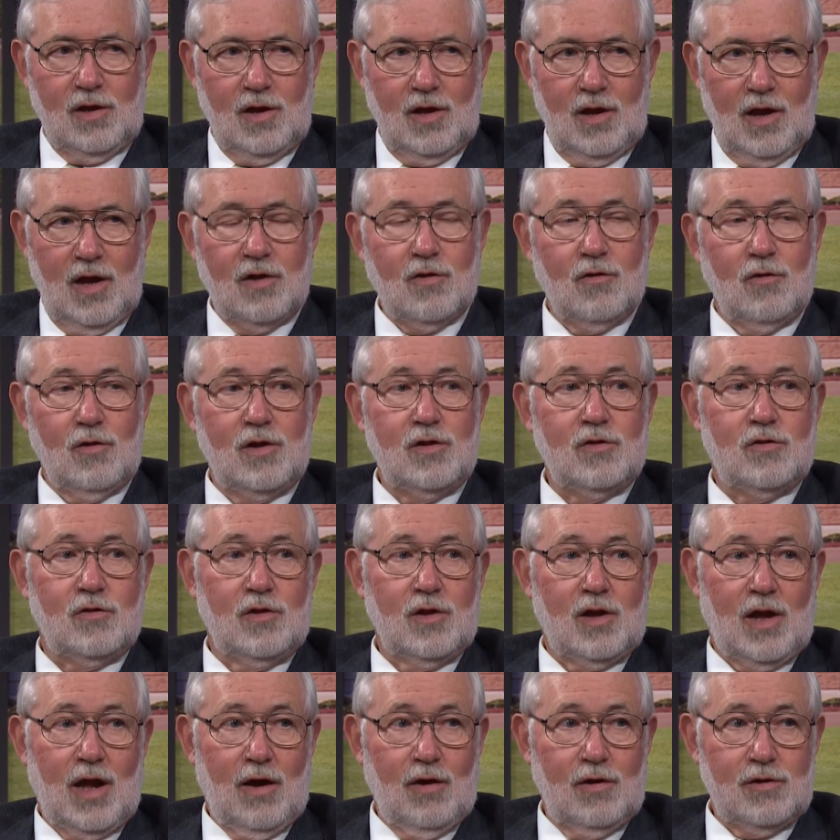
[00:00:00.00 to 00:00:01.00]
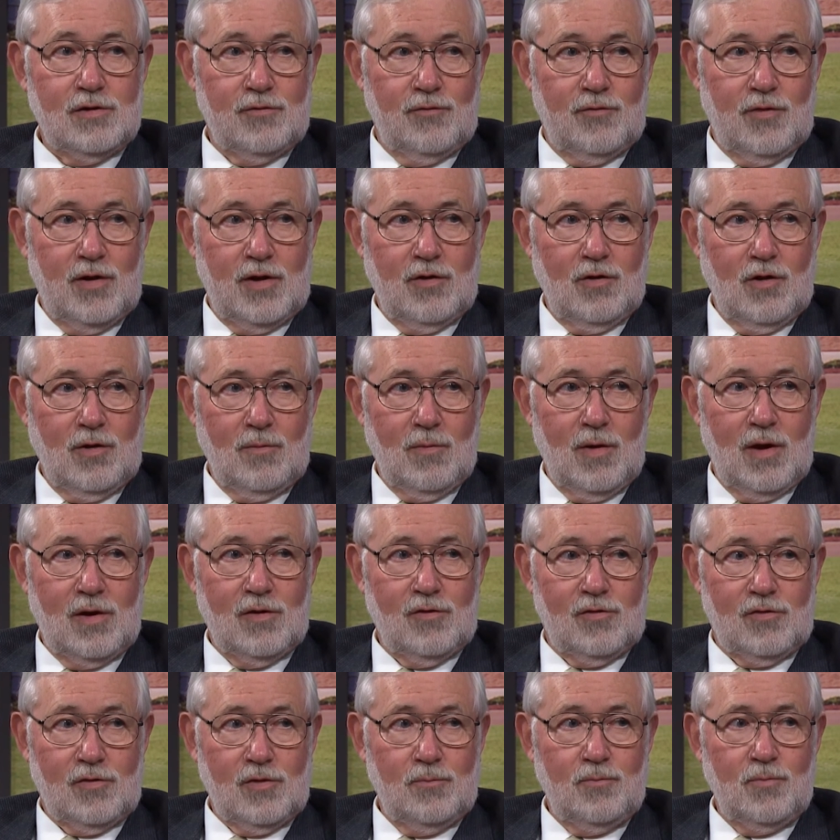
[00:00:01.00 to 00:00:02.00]
enter into the College of Veterinary
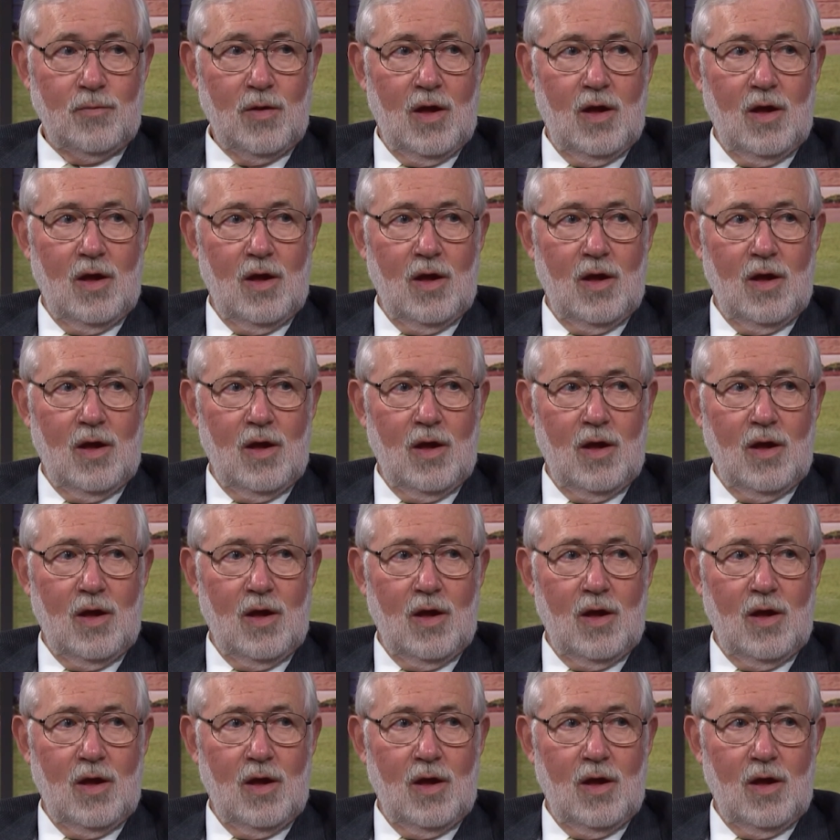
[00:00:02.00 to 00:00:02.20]
Medicine.